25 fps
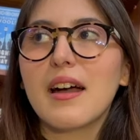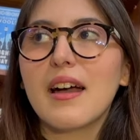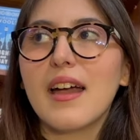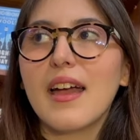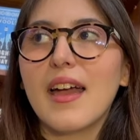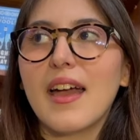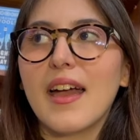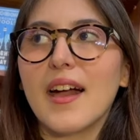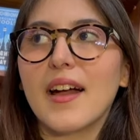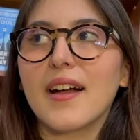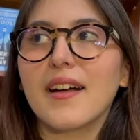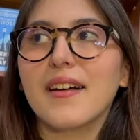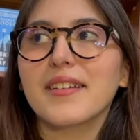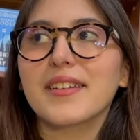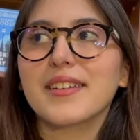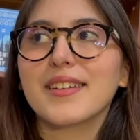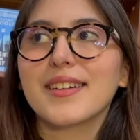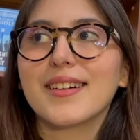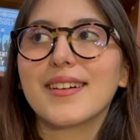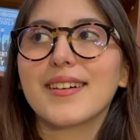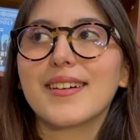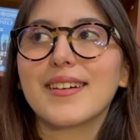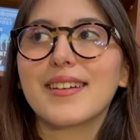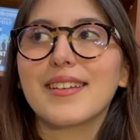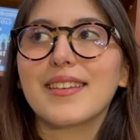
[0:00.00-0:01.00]
and
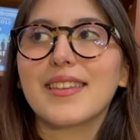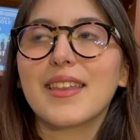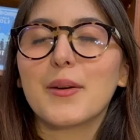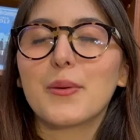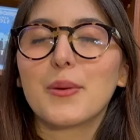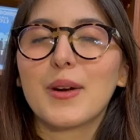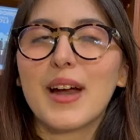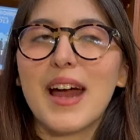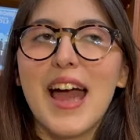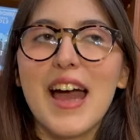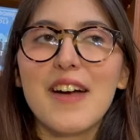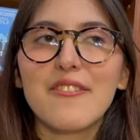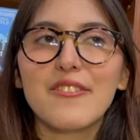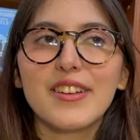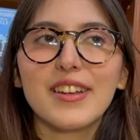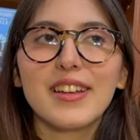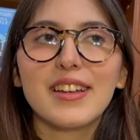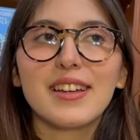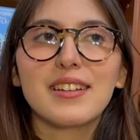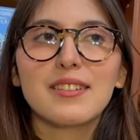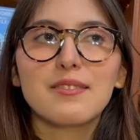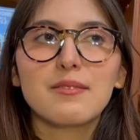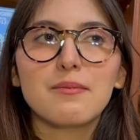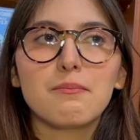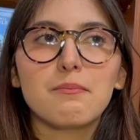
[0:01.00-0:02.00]
they were having
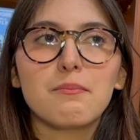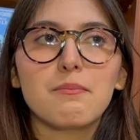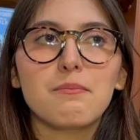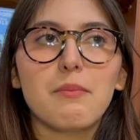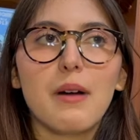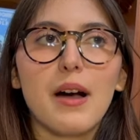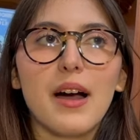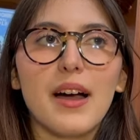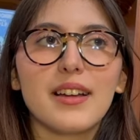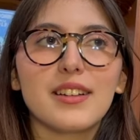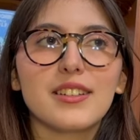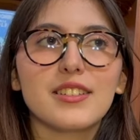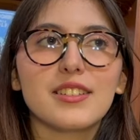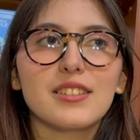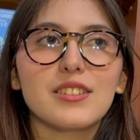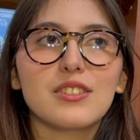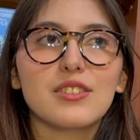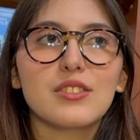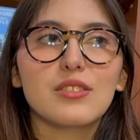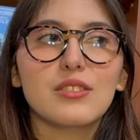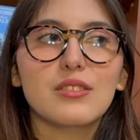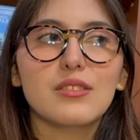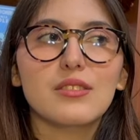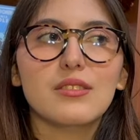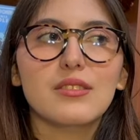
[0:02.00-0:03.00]
it by just
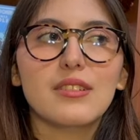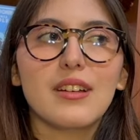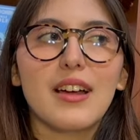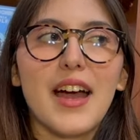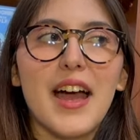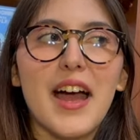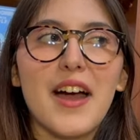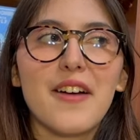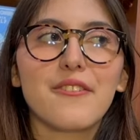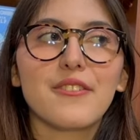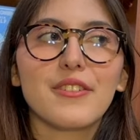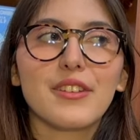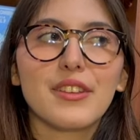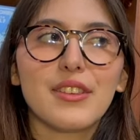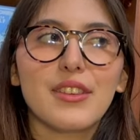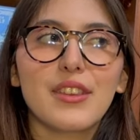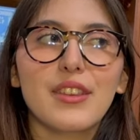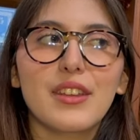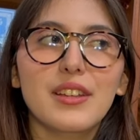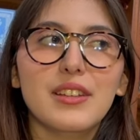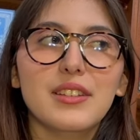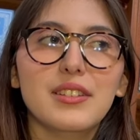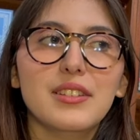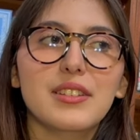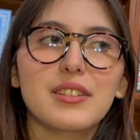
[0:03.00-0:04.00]
having
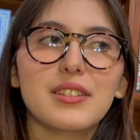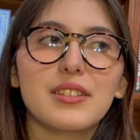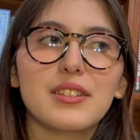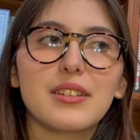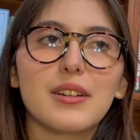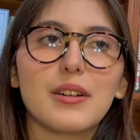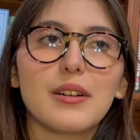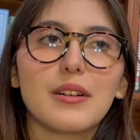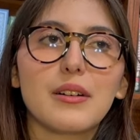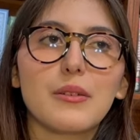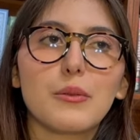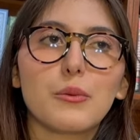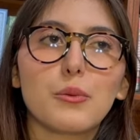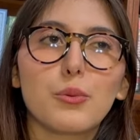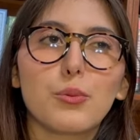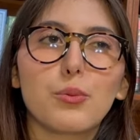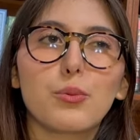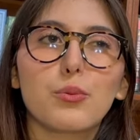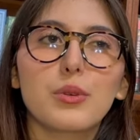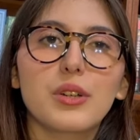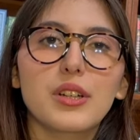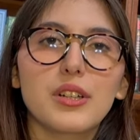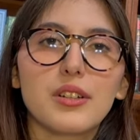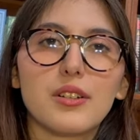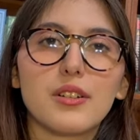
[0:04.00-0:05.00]
these
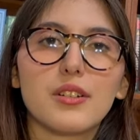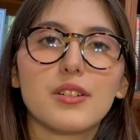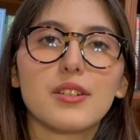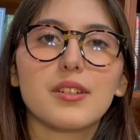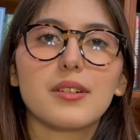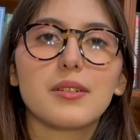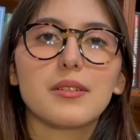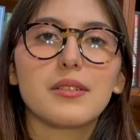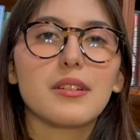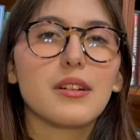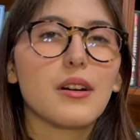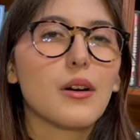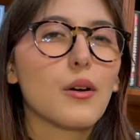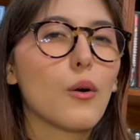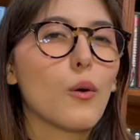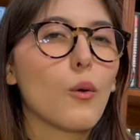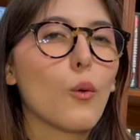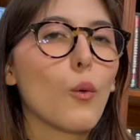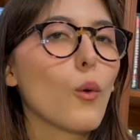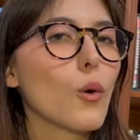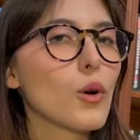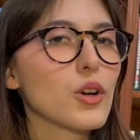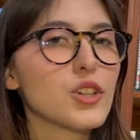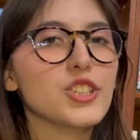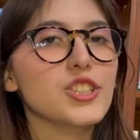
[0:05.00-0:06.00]
weird
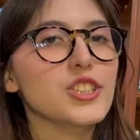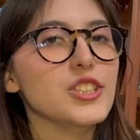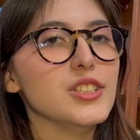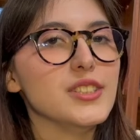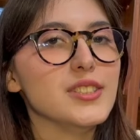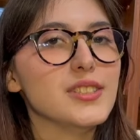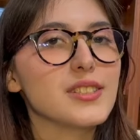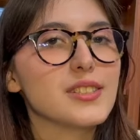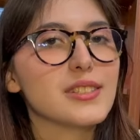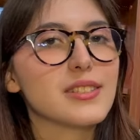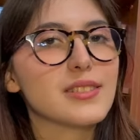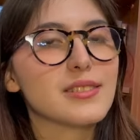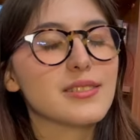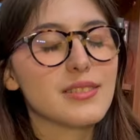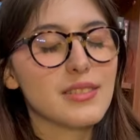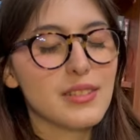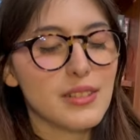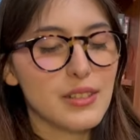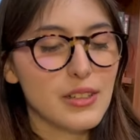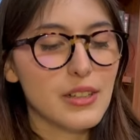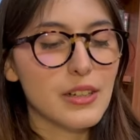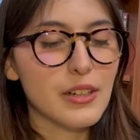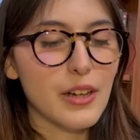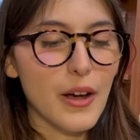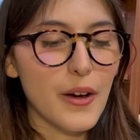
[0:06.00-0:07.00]
orgies,
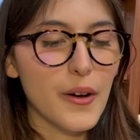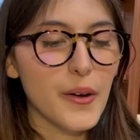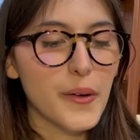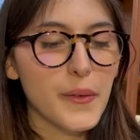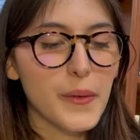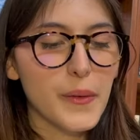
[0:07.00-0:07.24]
you know?